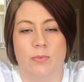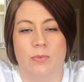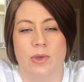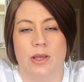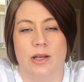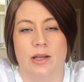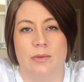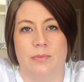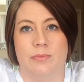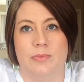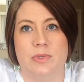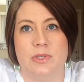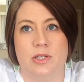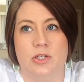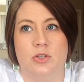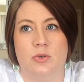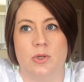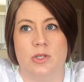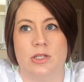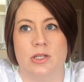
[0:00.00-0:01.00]
in a
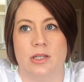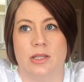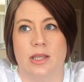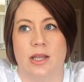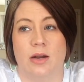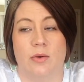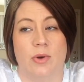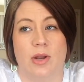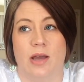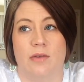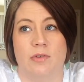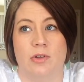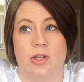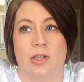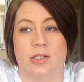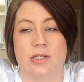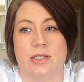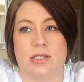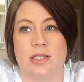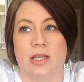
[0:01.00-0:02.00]
situation like that, I would have a
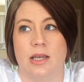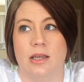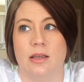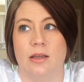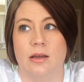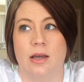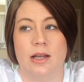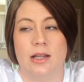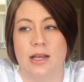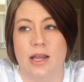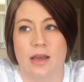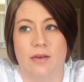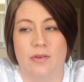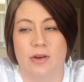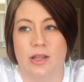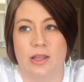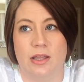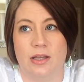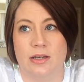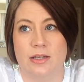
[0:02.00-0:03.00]
lot to say. I didn't have
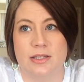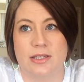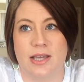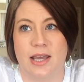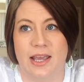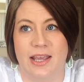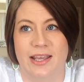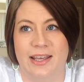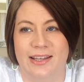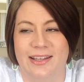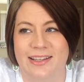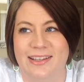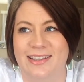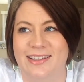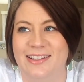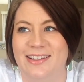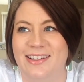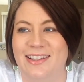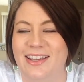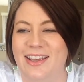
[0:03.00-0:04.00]
anything to say,
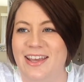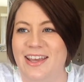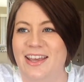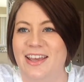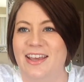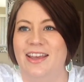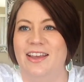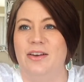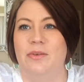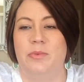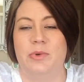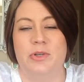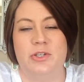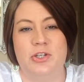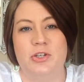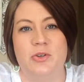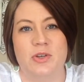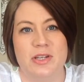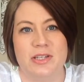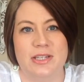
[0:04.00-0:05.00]
which
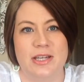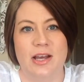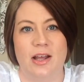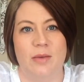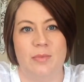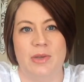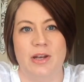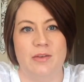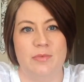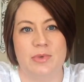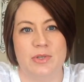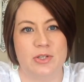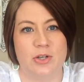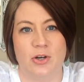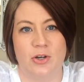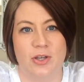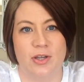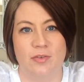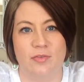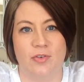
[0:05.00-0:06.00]
you can tell. I mean, I've been
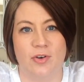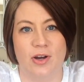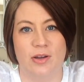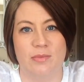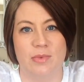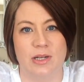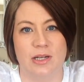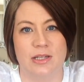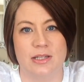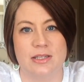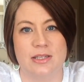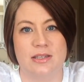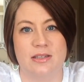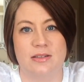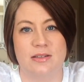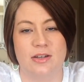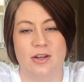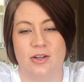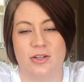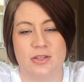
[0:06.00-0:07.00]
talking for 8 minutes
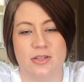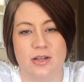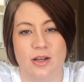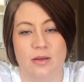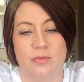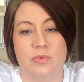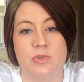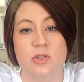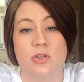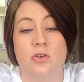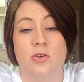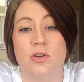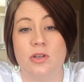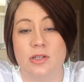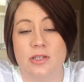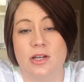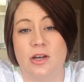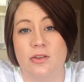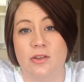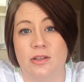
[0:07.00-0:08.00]
nonstop, so you can
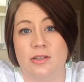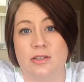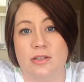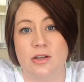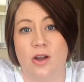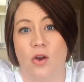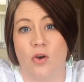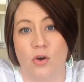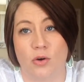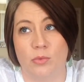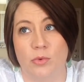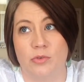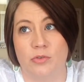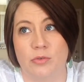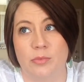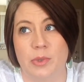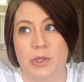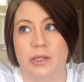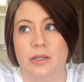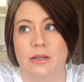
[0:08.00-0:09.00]
tell that's not normal for me.